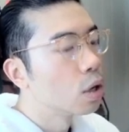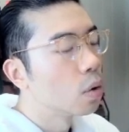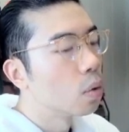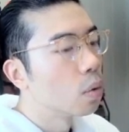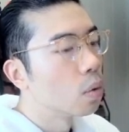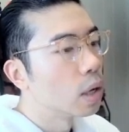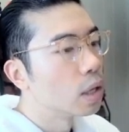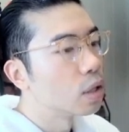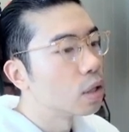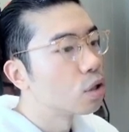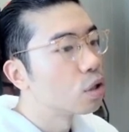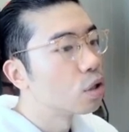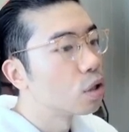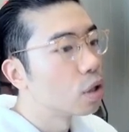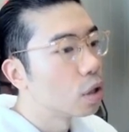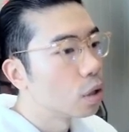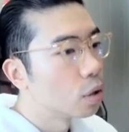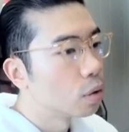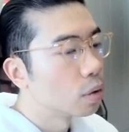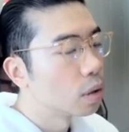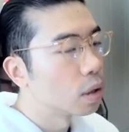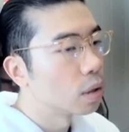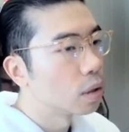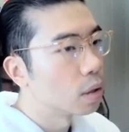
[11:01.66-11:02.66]
is
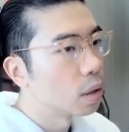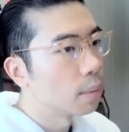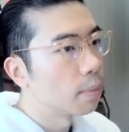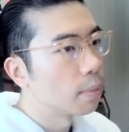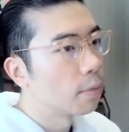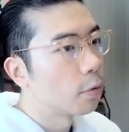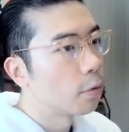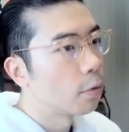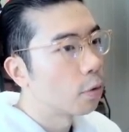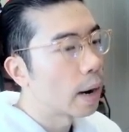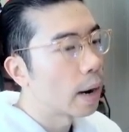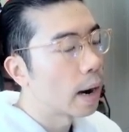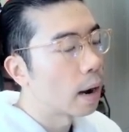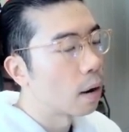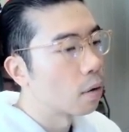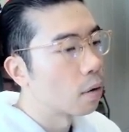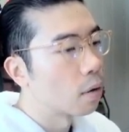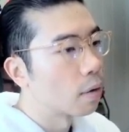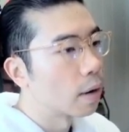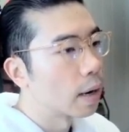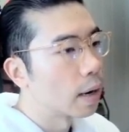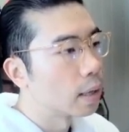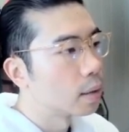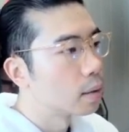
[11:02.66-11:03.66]
still the dip for
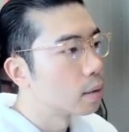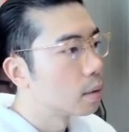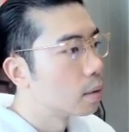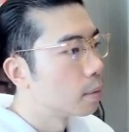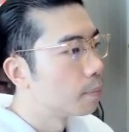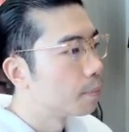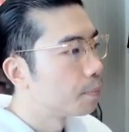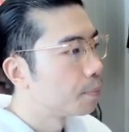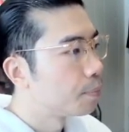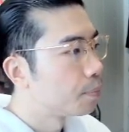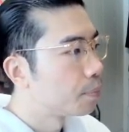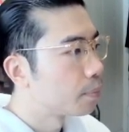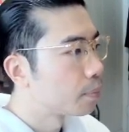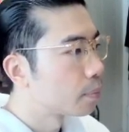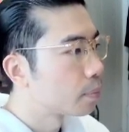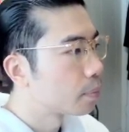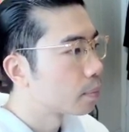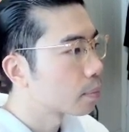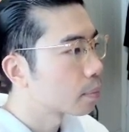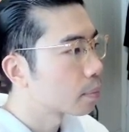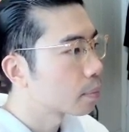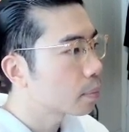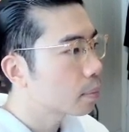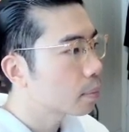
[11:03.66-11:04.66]
Algorand.
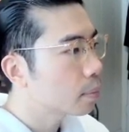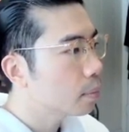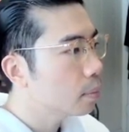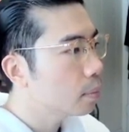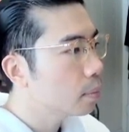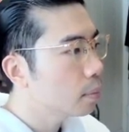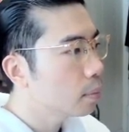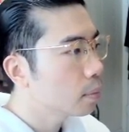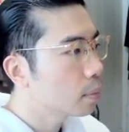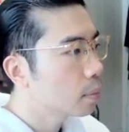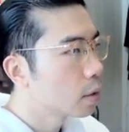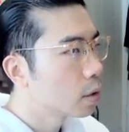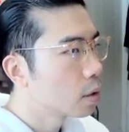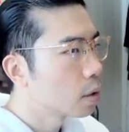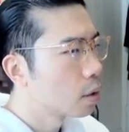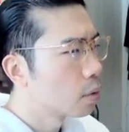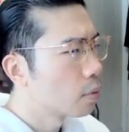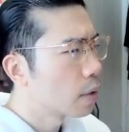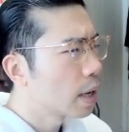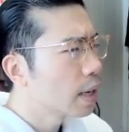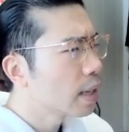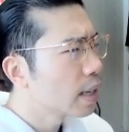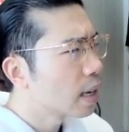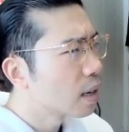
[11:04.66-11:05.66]
So
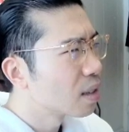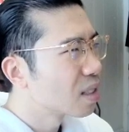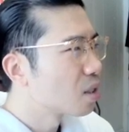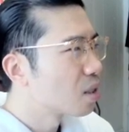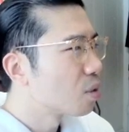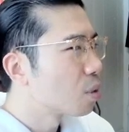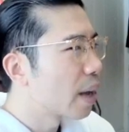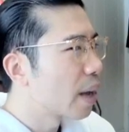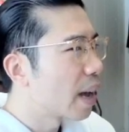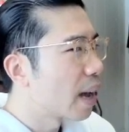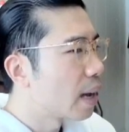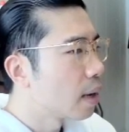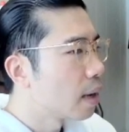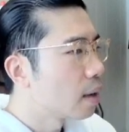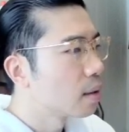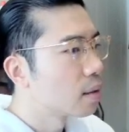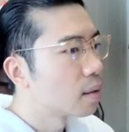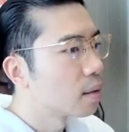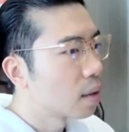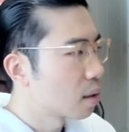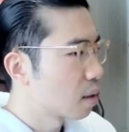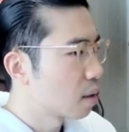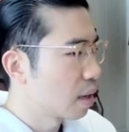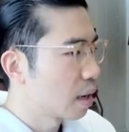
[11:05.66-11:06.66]
right now is okay,
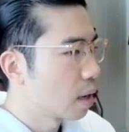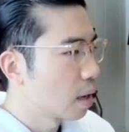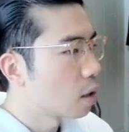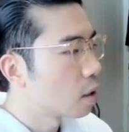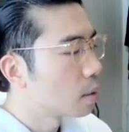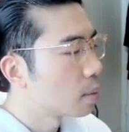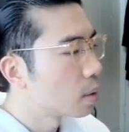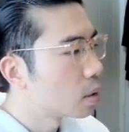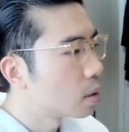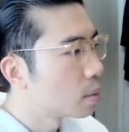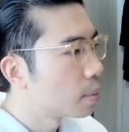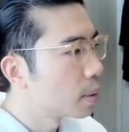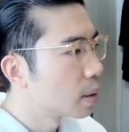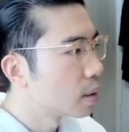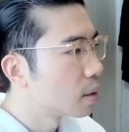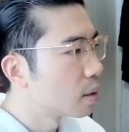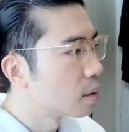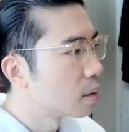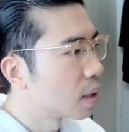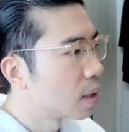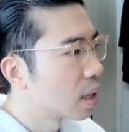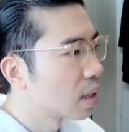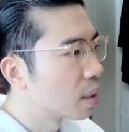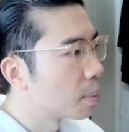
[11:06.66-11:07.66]
not terrible, but
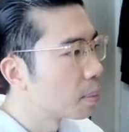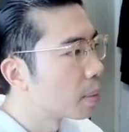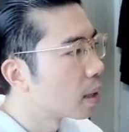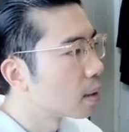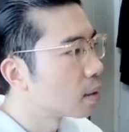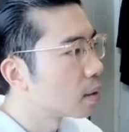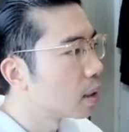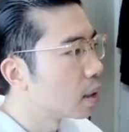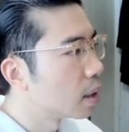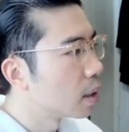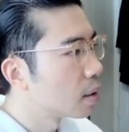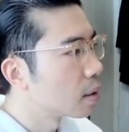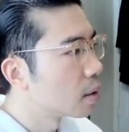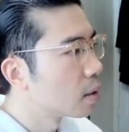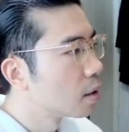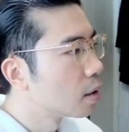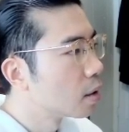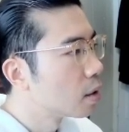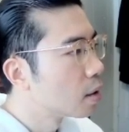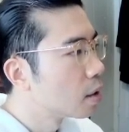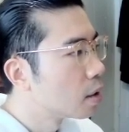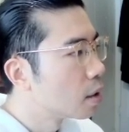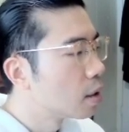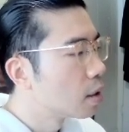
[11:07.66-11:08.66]
not the best either.
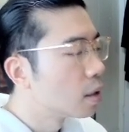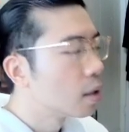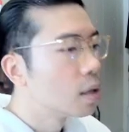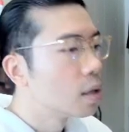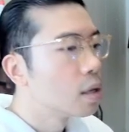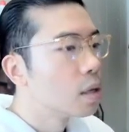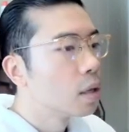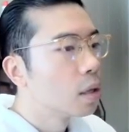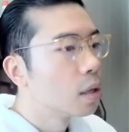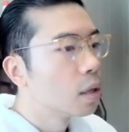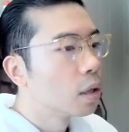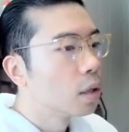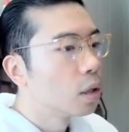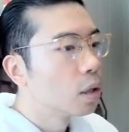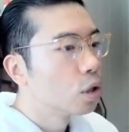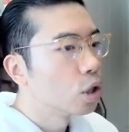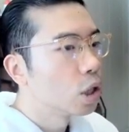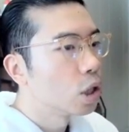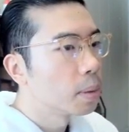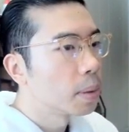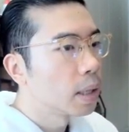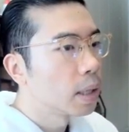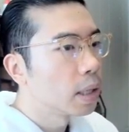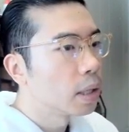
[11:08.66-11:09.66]

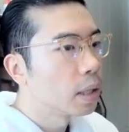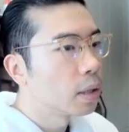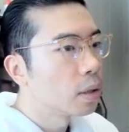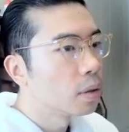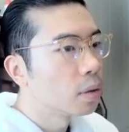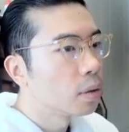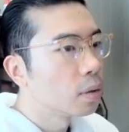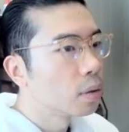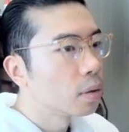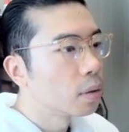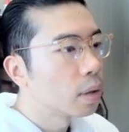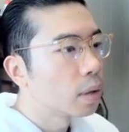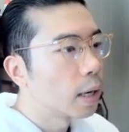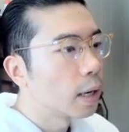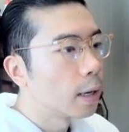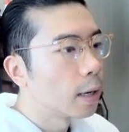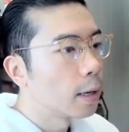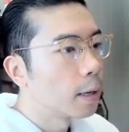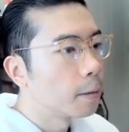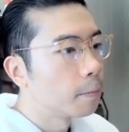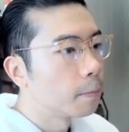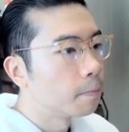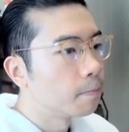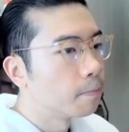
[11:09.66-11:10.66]
Shiba
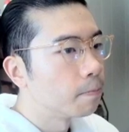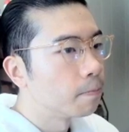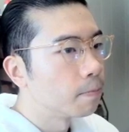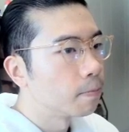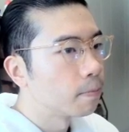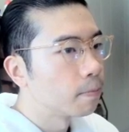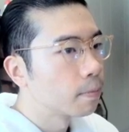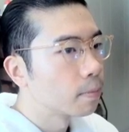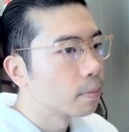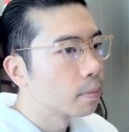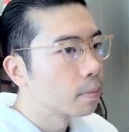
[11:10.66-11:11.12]
Inu,